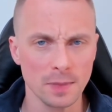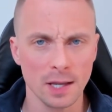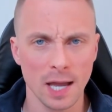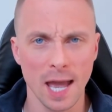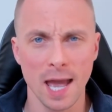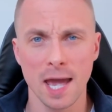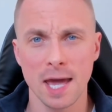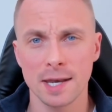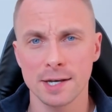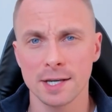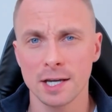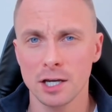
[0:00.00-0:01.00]

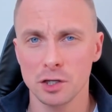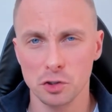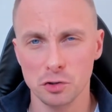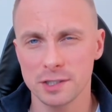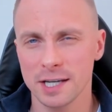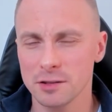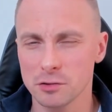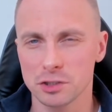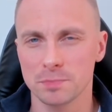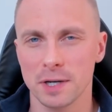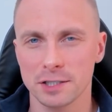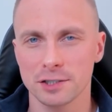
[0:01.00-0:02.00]
and you tend to
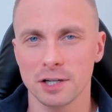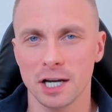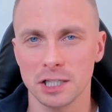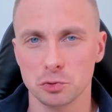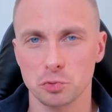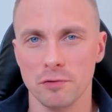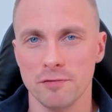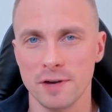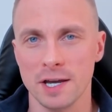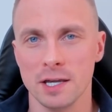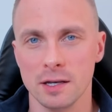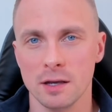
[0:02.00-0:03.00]
specialize
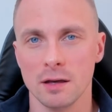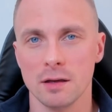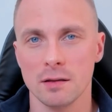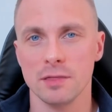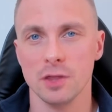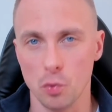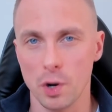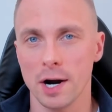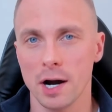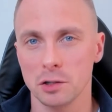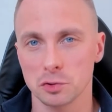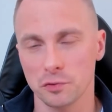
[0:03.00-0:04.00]
within the warehouse,